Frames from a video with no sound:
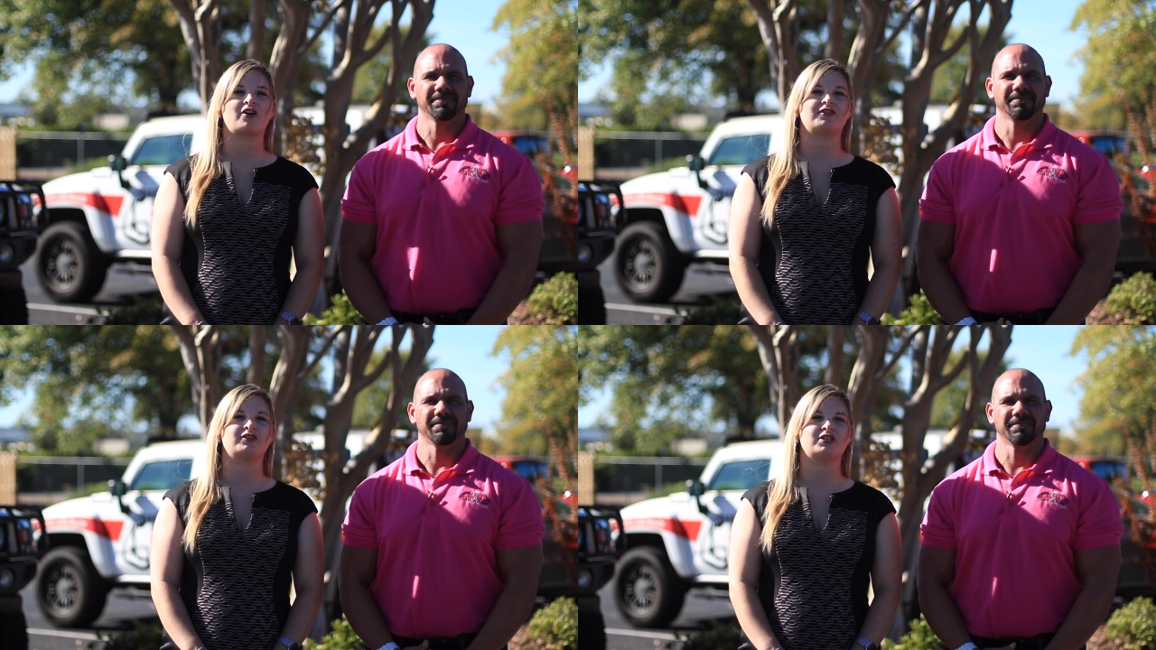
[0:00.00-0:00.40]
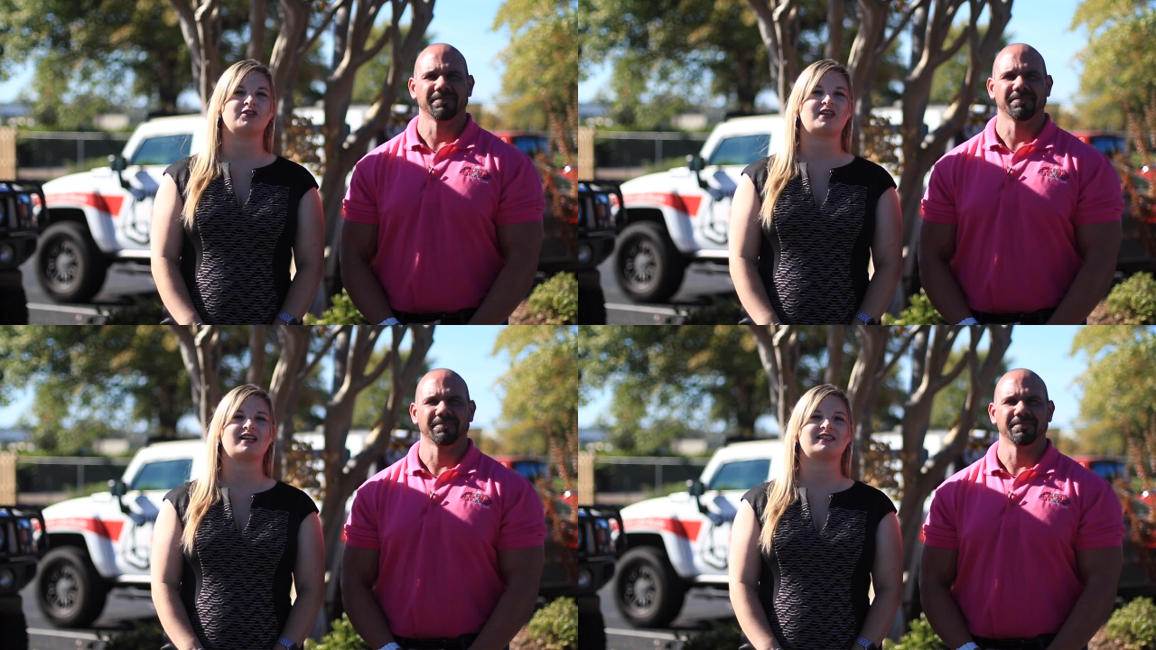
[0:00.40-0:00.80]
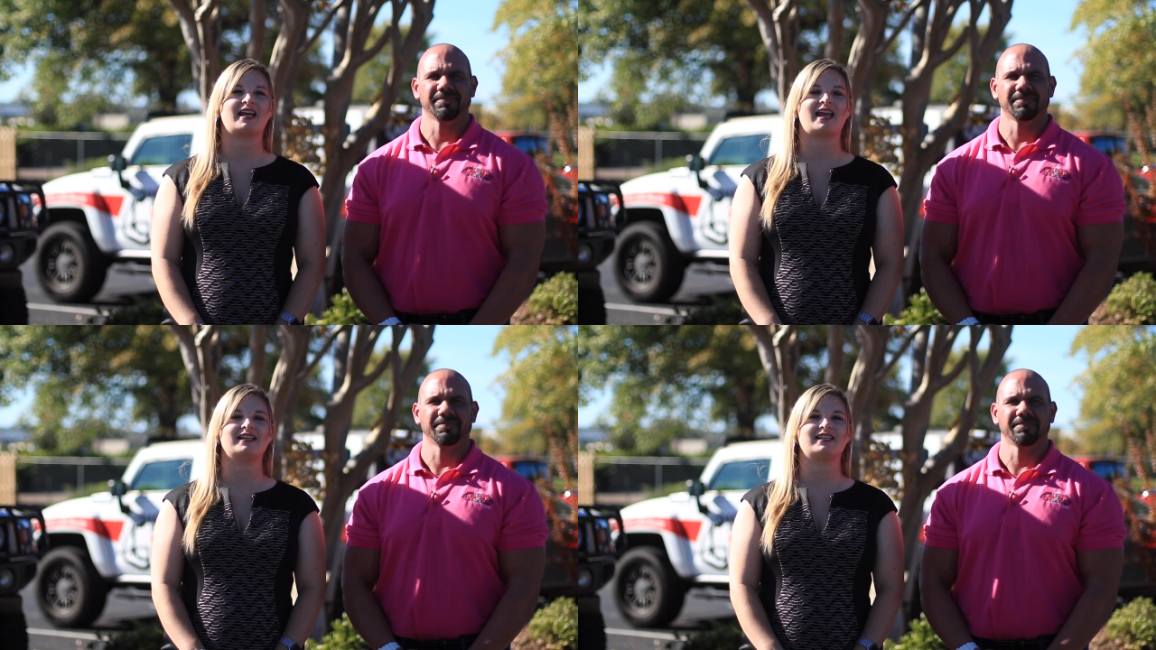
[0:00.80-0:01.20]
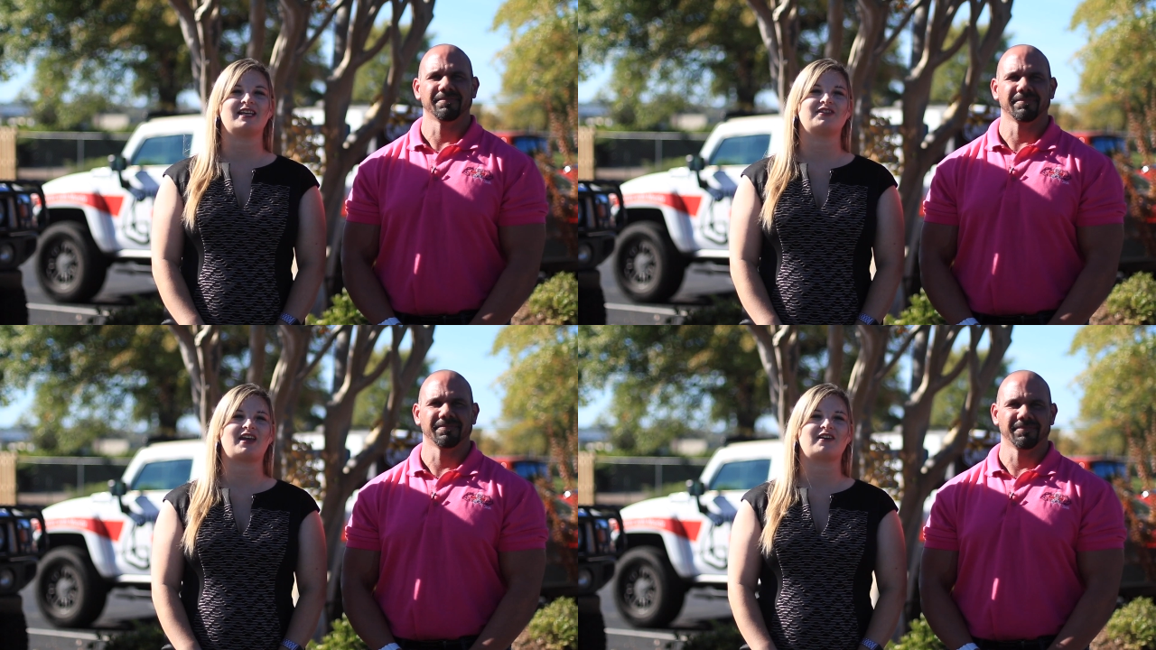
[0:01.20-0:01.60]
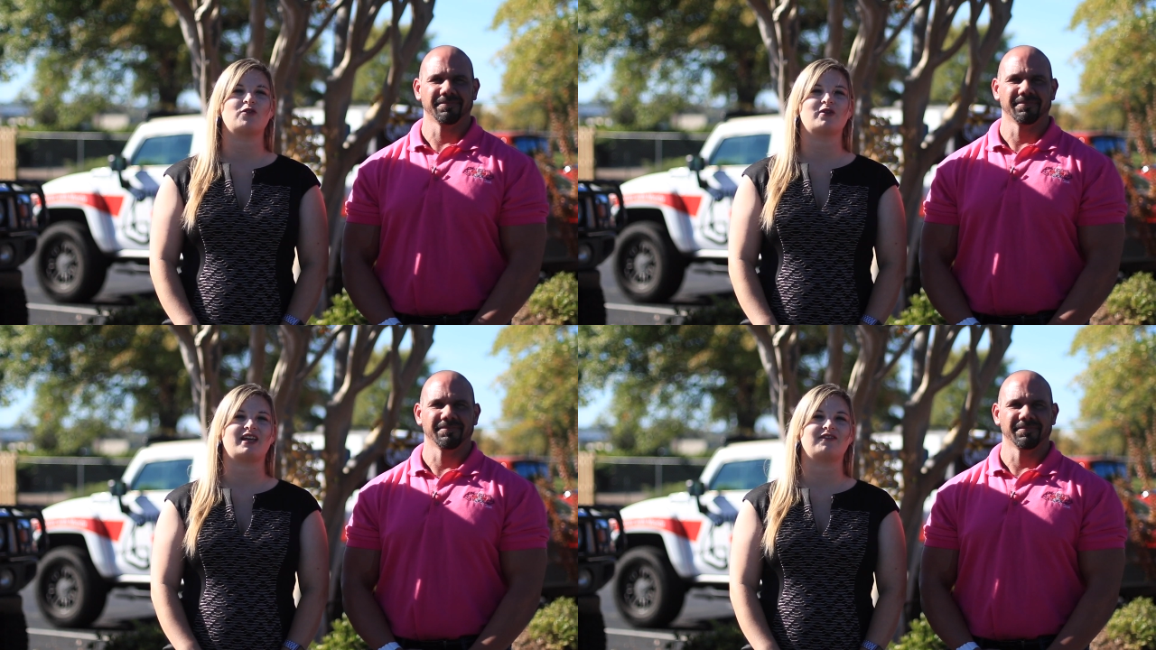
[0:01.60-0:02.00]
Speaker 1: our 2018
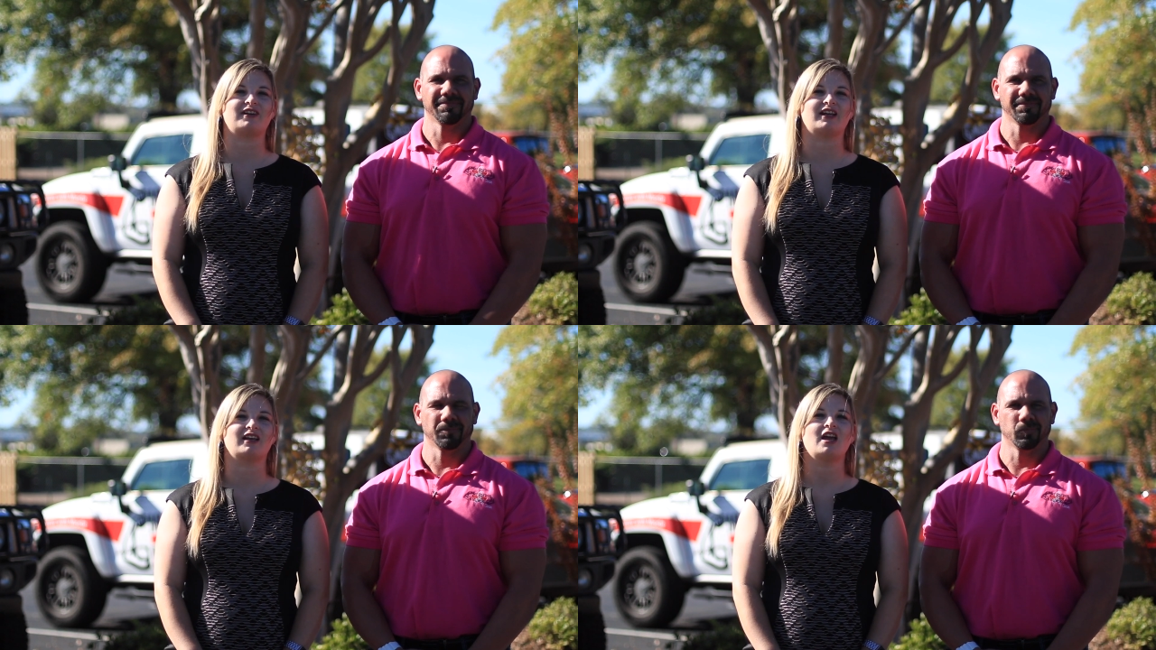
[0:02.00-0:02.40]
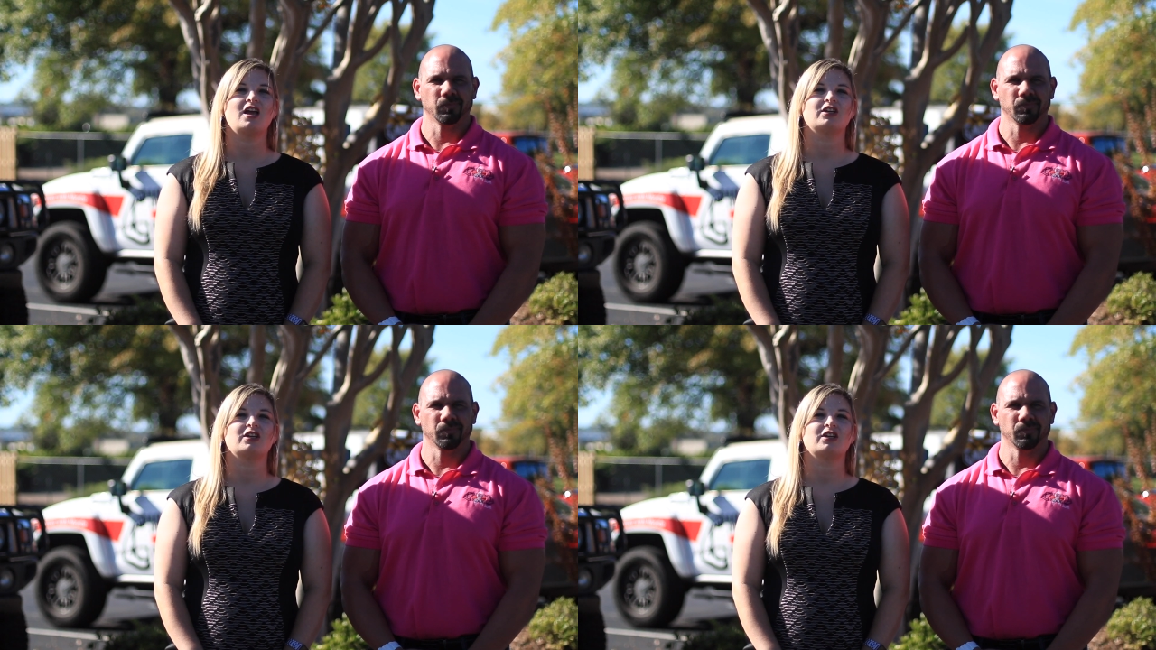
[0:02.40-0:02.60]
Thankful Giving,